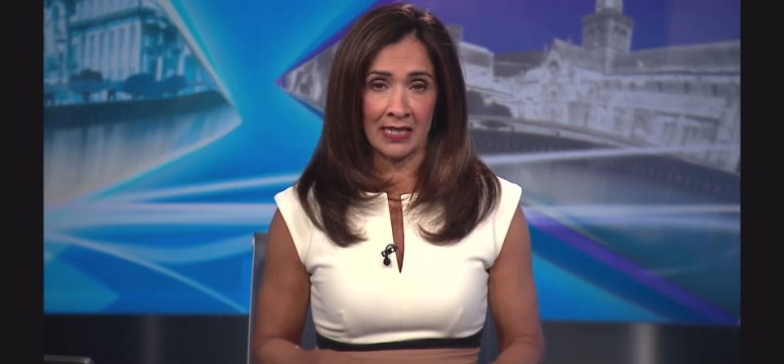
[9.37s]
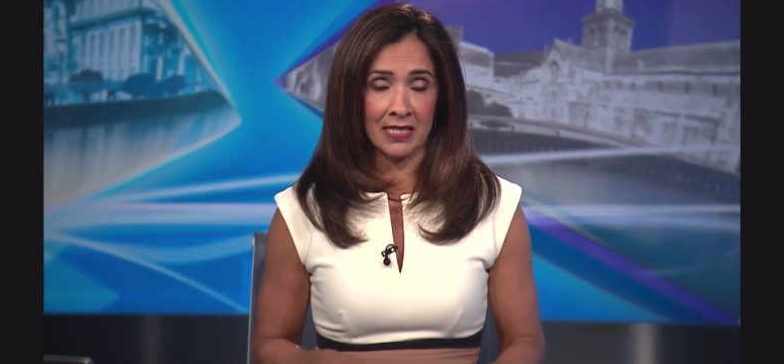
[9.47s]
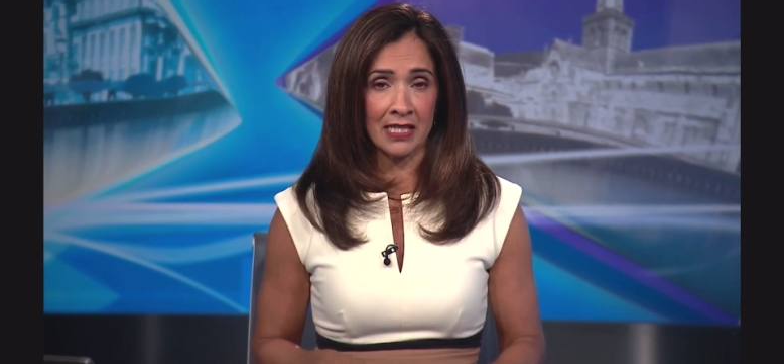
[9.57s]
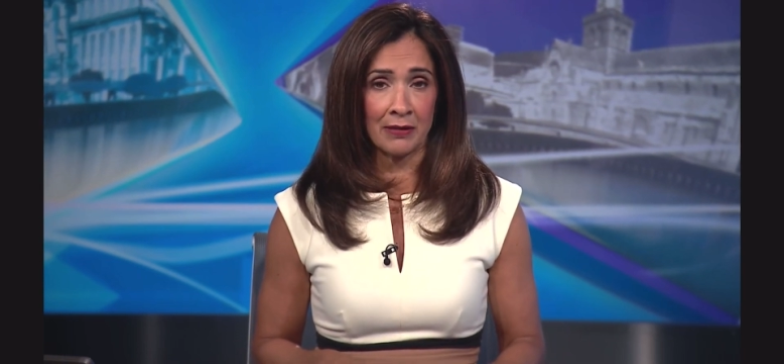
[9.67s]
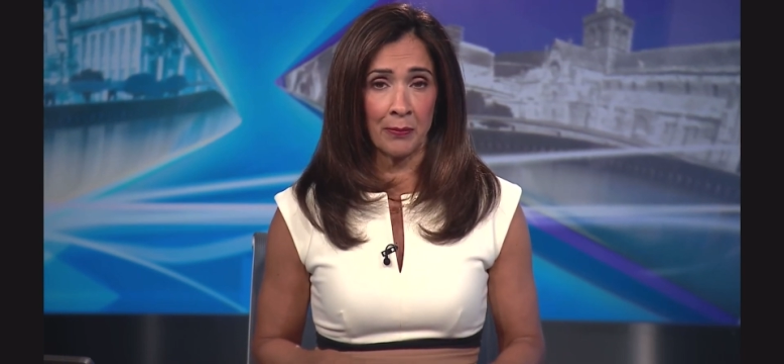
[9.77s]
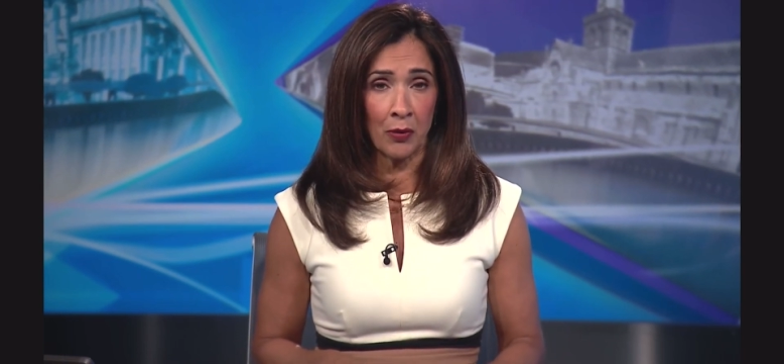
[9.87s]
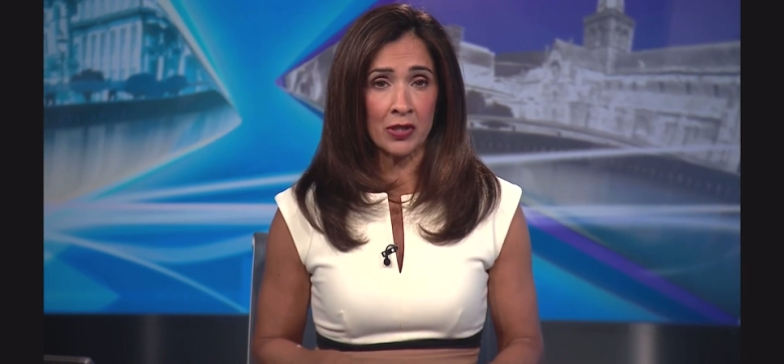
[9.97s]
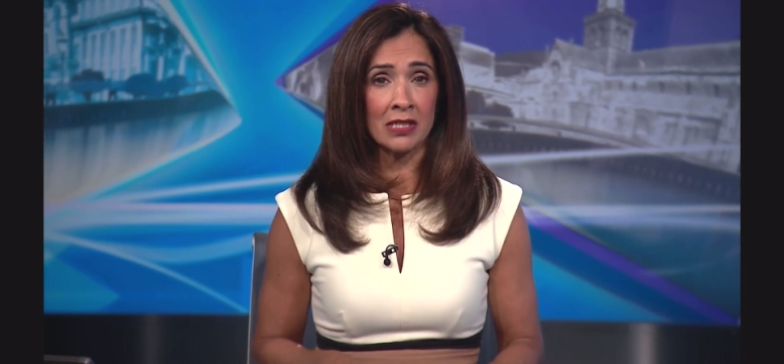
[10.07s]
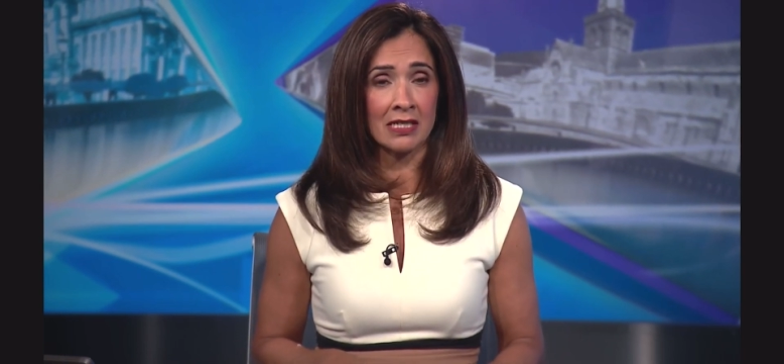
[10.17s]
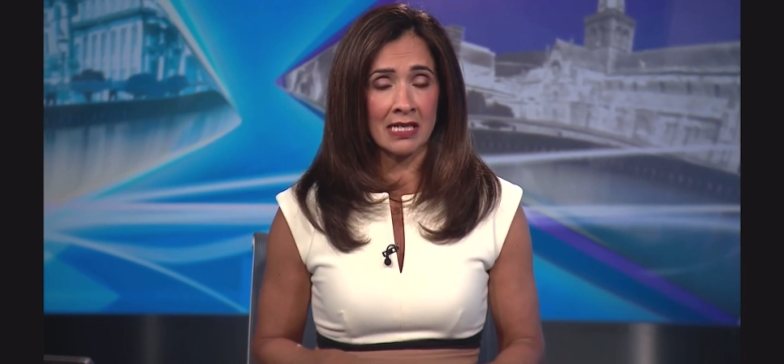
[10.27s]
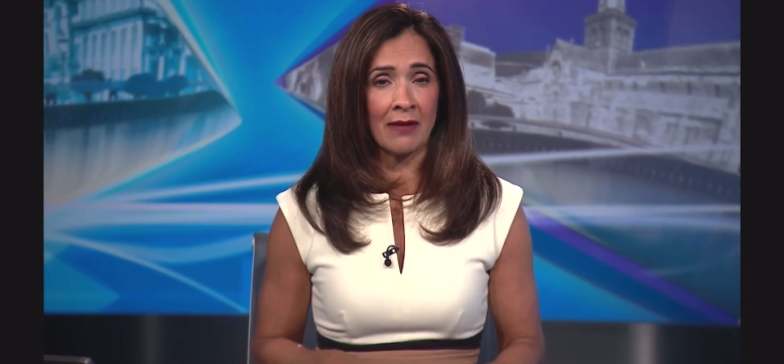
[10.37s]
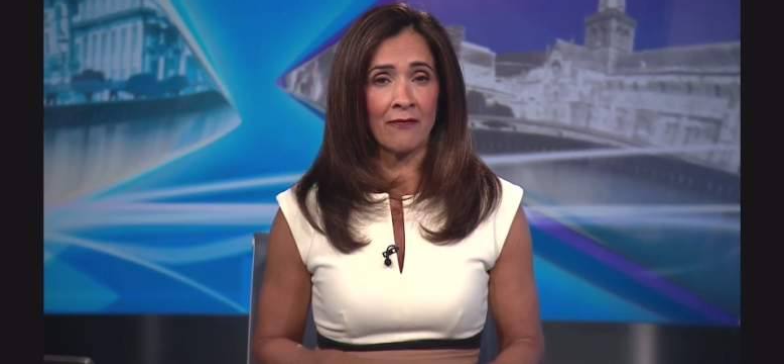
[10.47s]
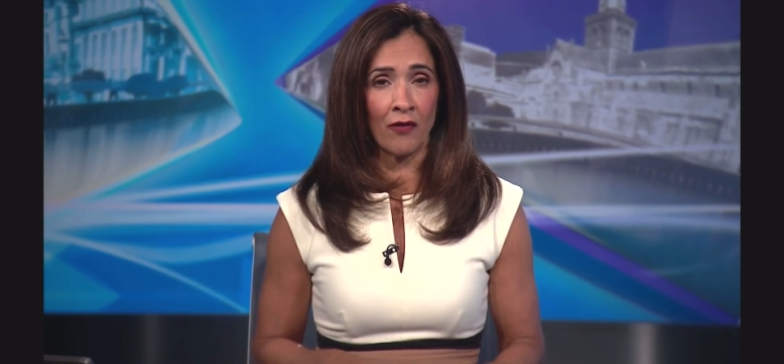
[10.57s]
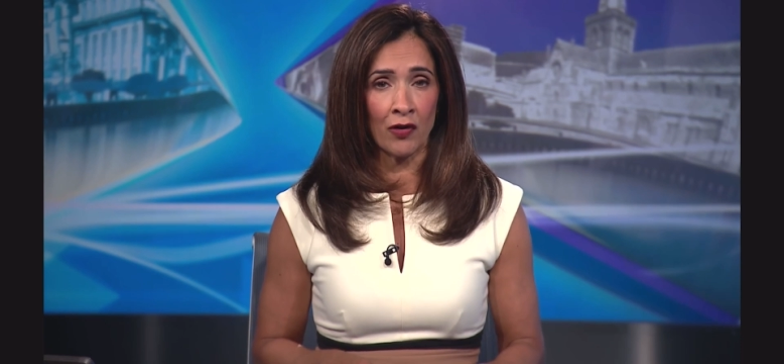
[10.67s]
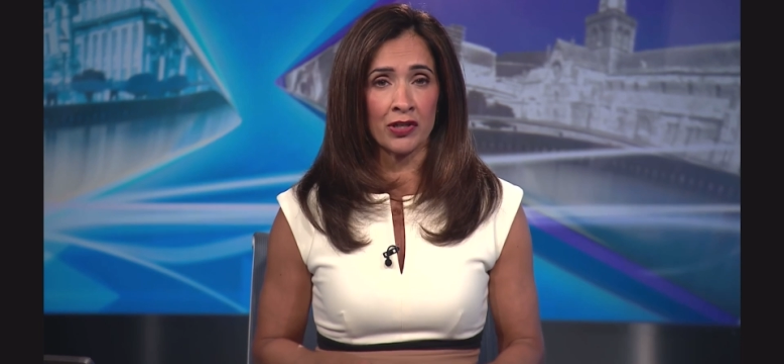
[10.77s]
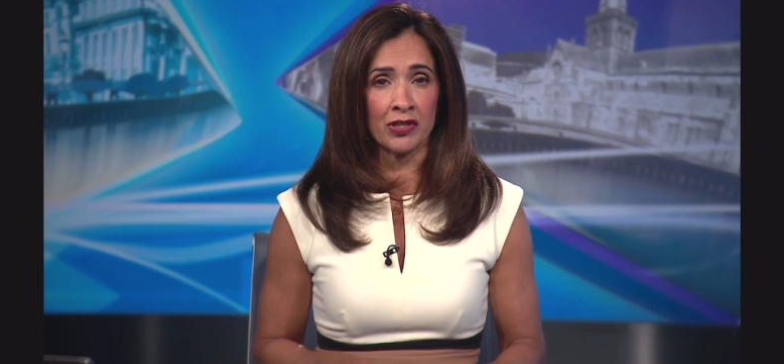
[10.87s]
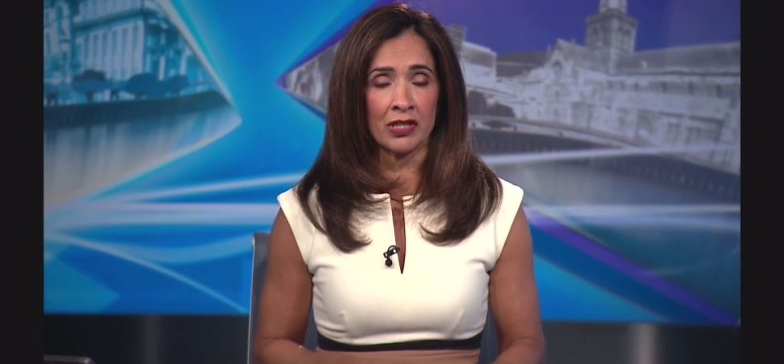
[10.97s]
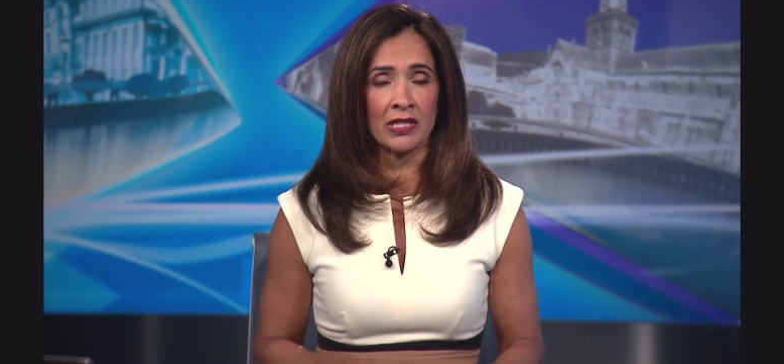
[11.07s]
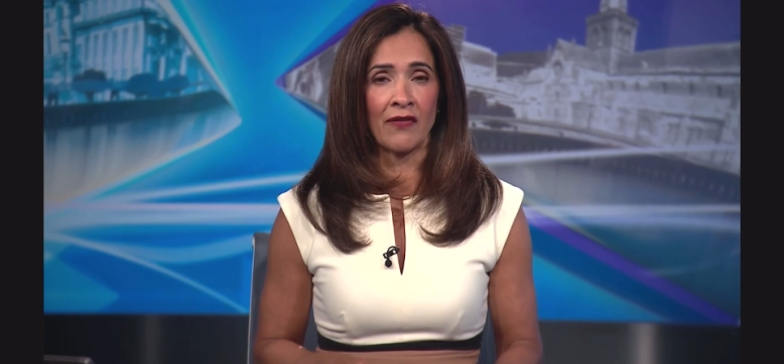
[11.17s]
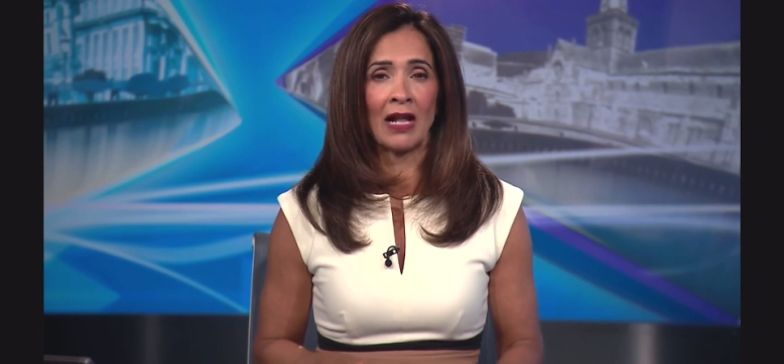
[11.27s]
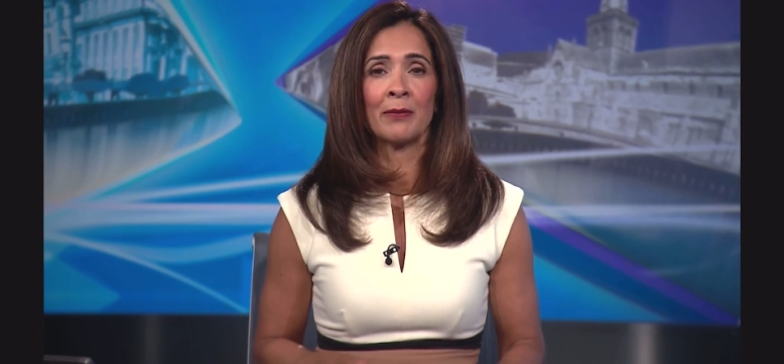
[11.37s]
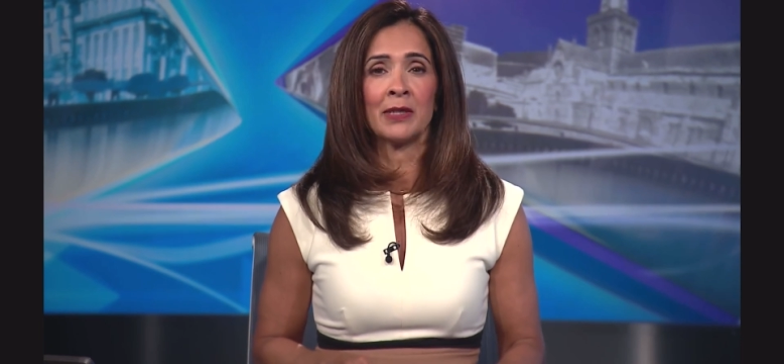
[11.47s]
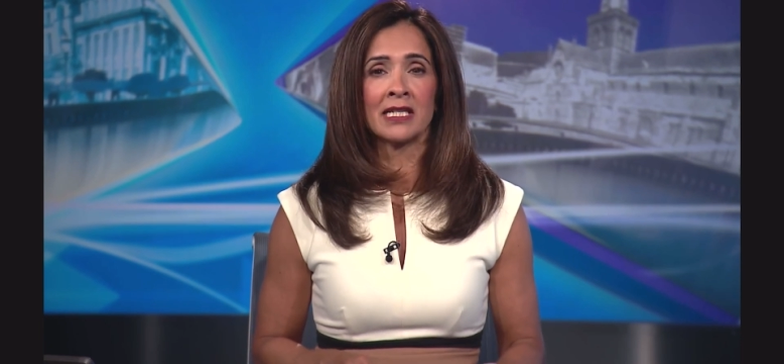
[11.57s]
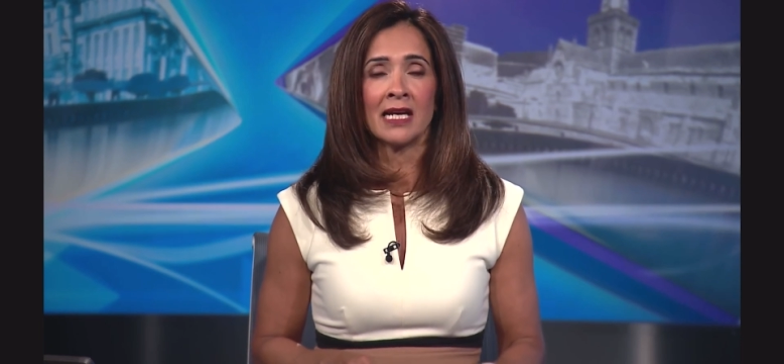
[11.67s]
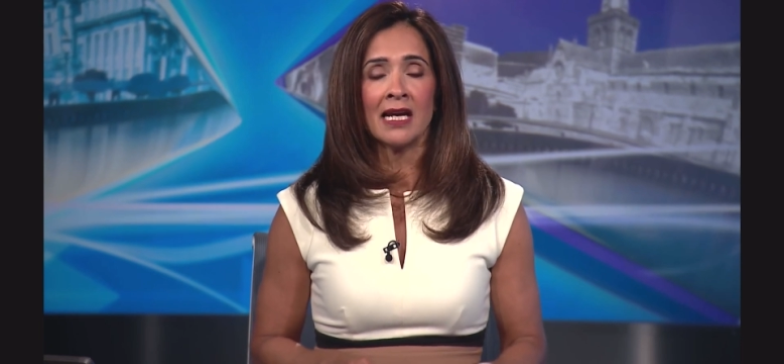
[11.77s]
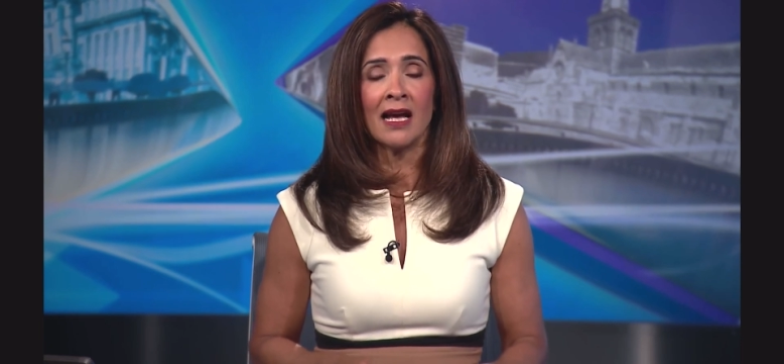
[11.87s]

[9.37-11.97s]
It's an important step for the zoo's development,